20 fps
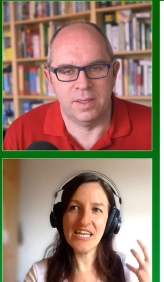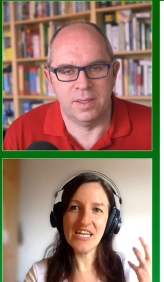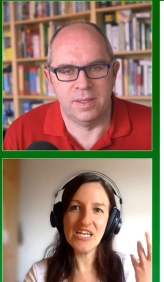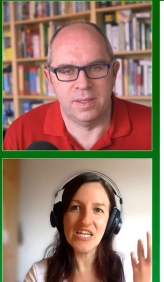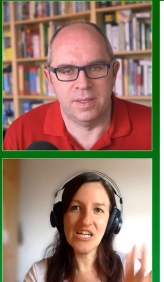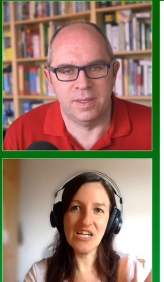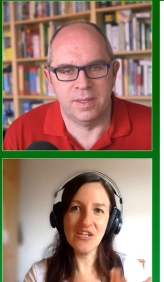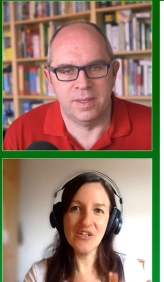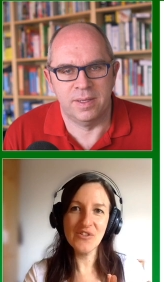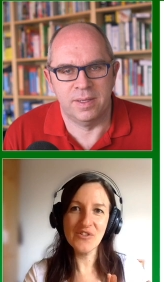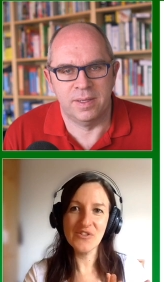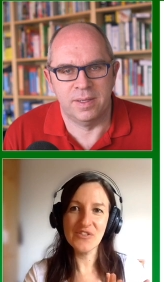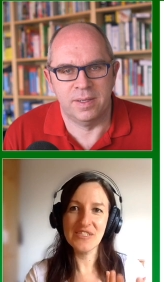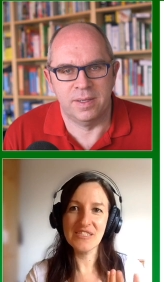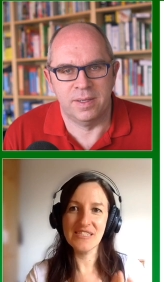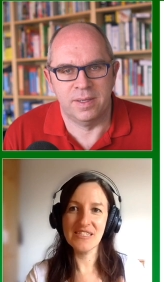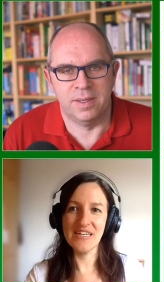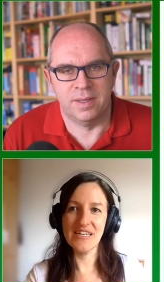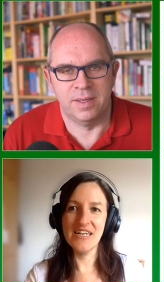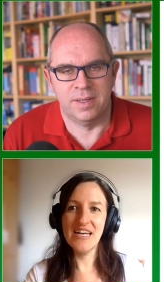
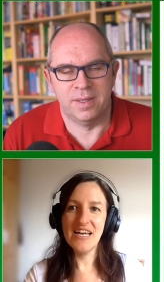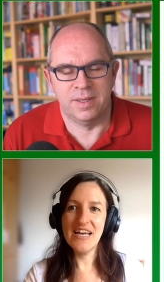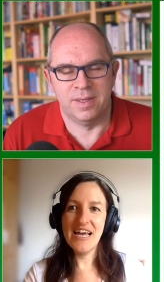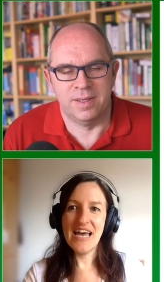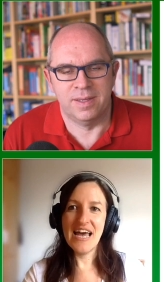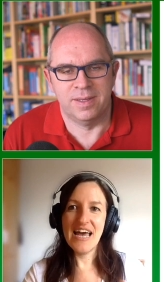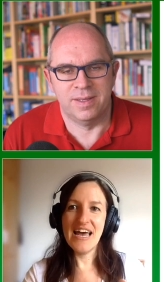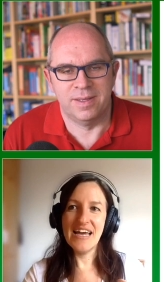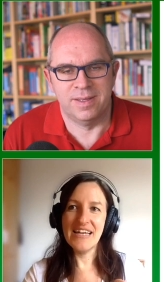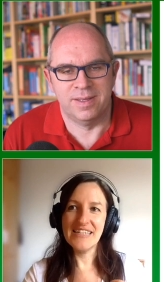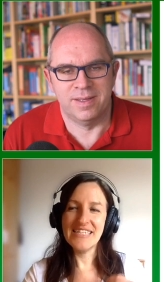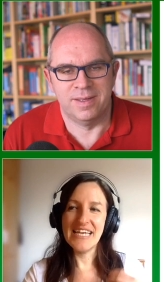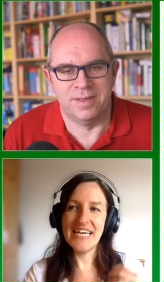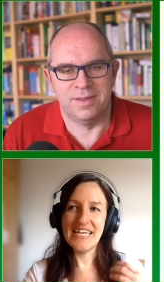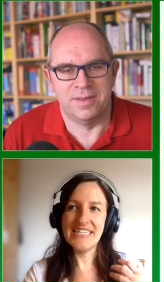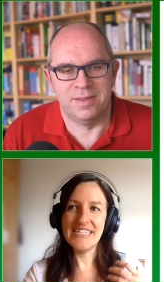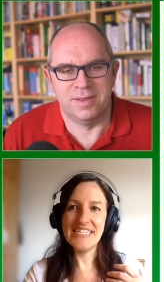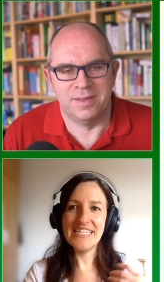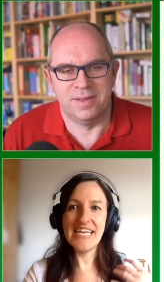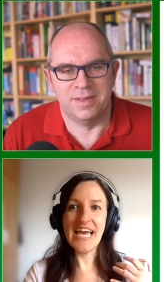Speaker 1: includes uh, uh, the
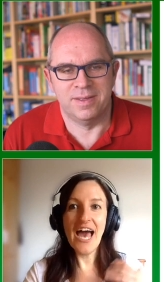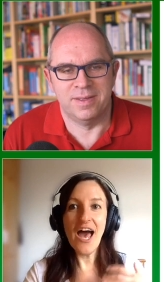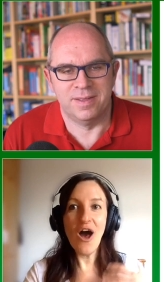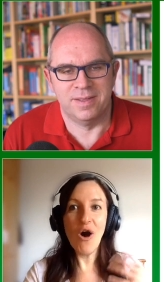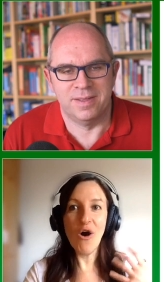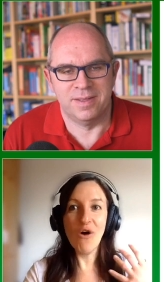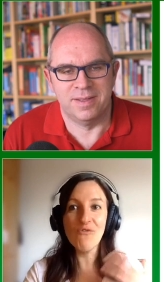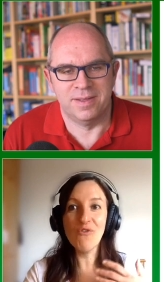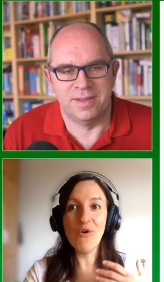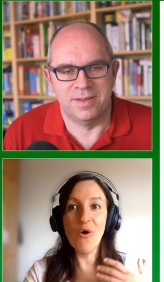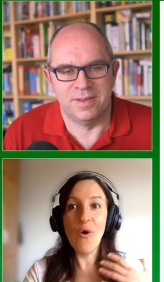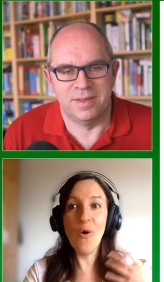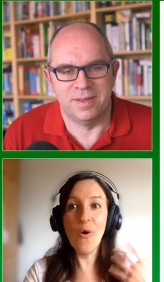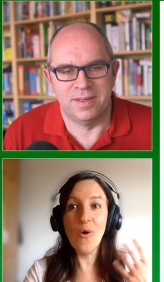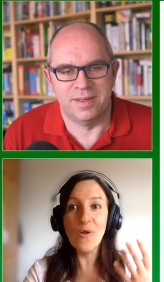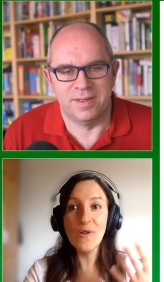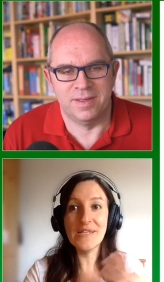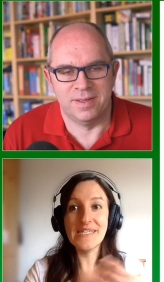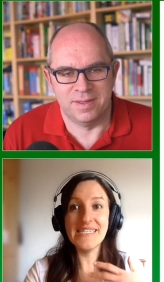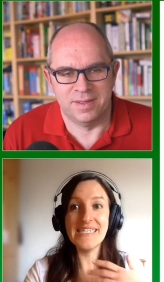idea of
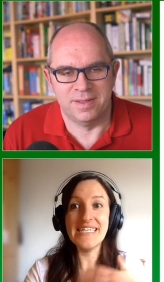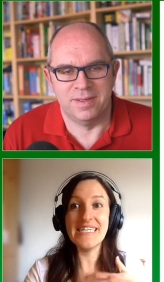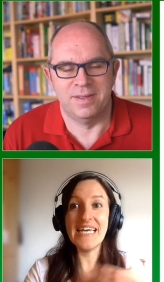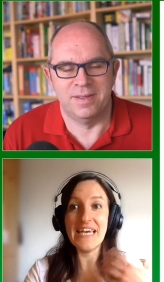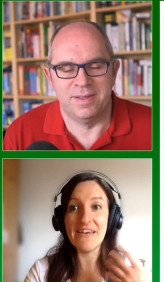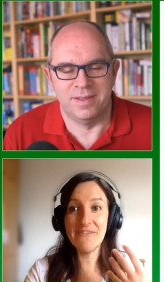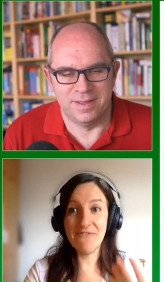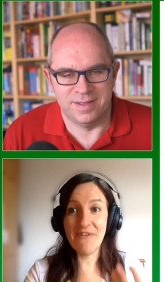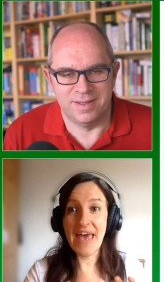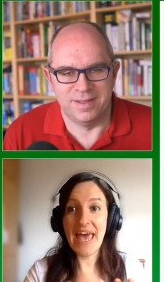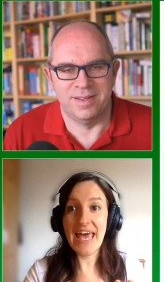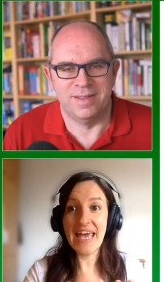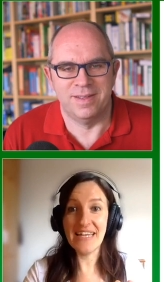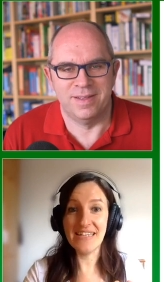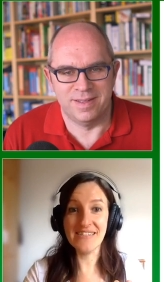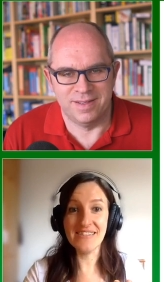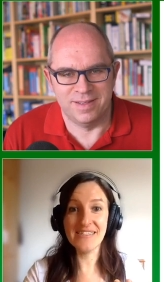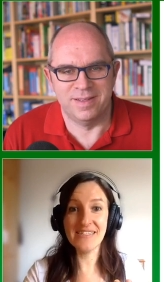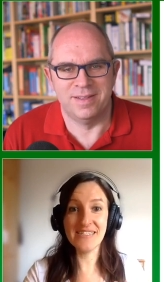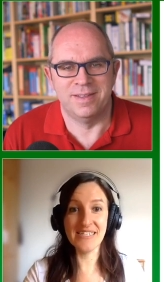all the
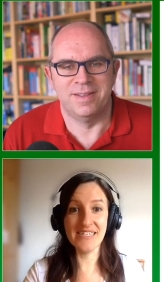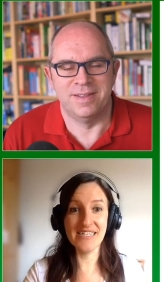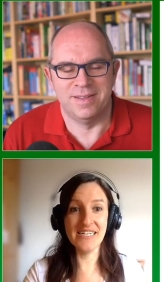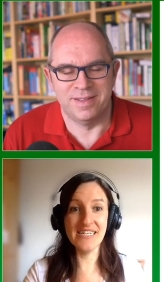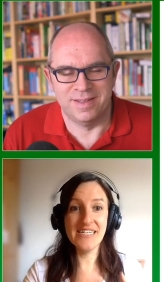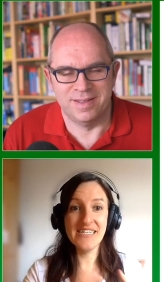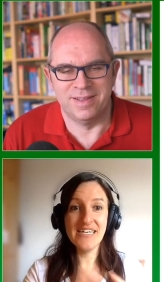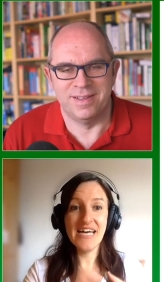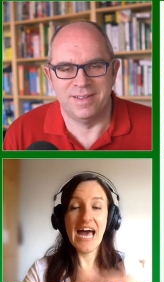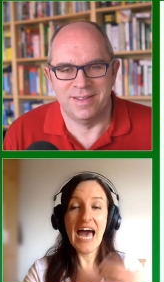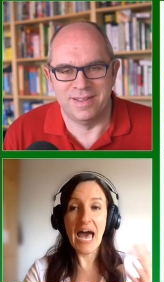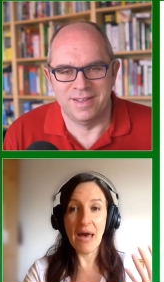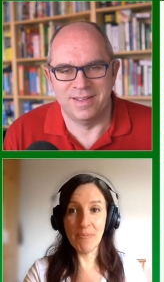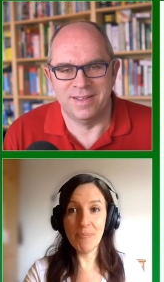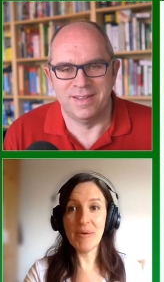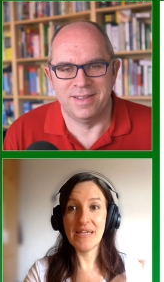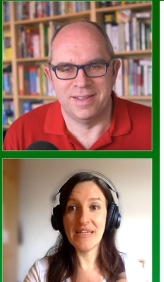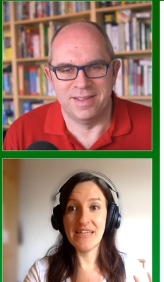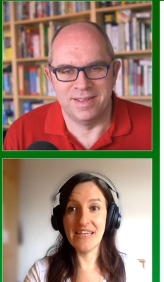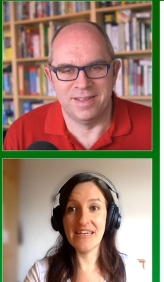events uh,
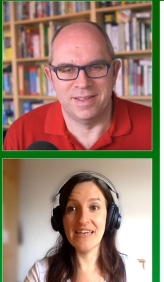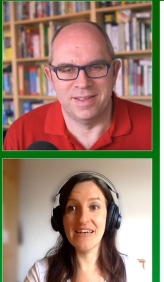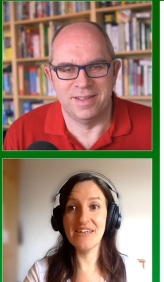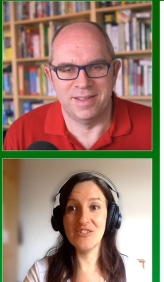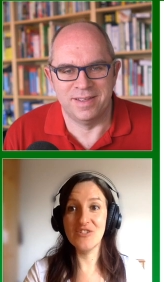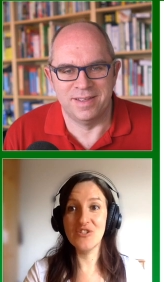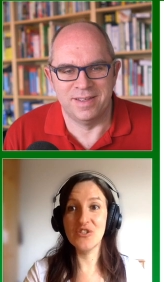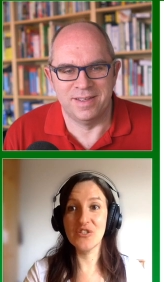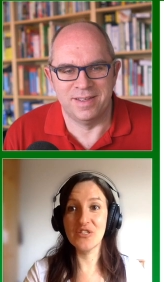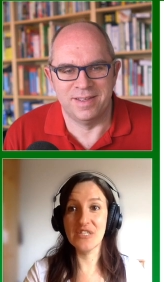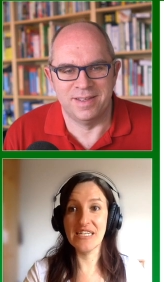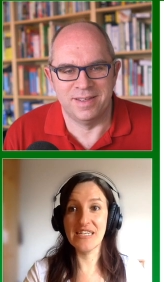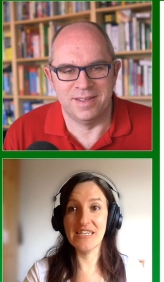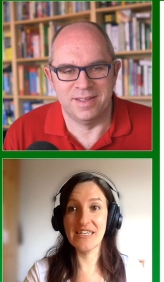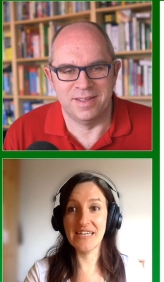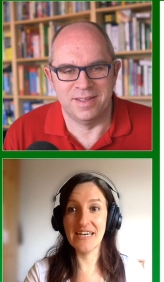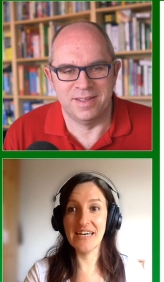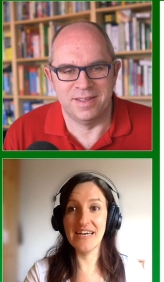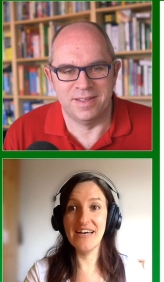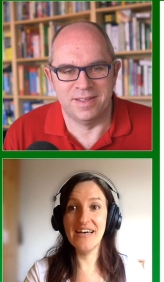happening
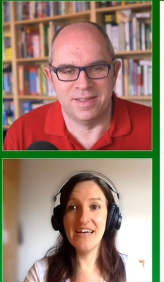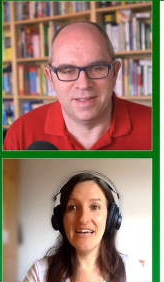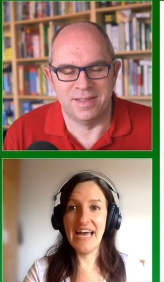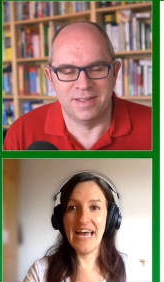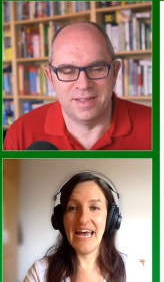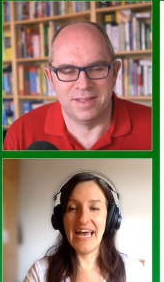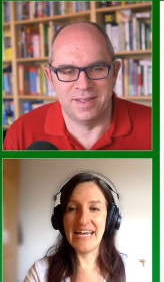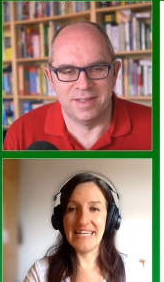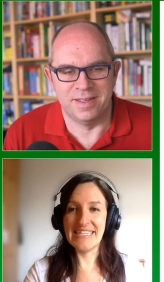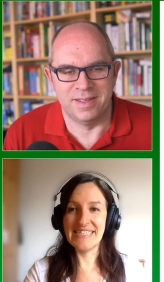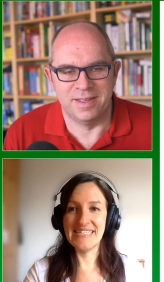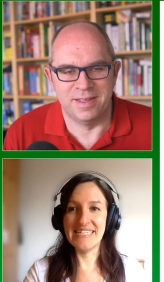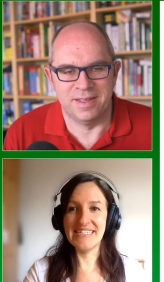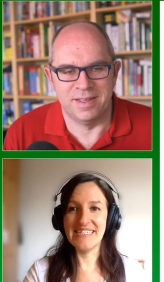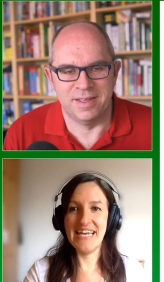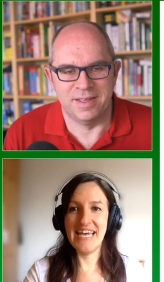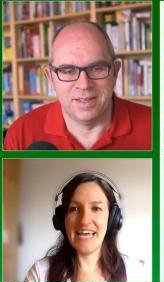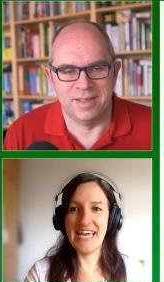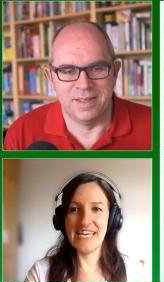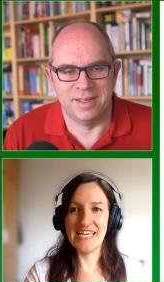during uh, uh, the
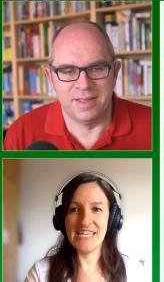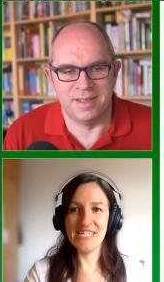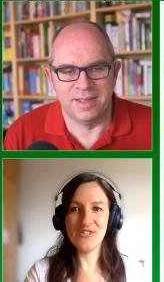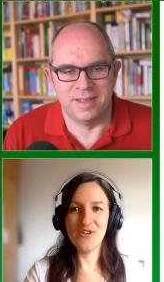day.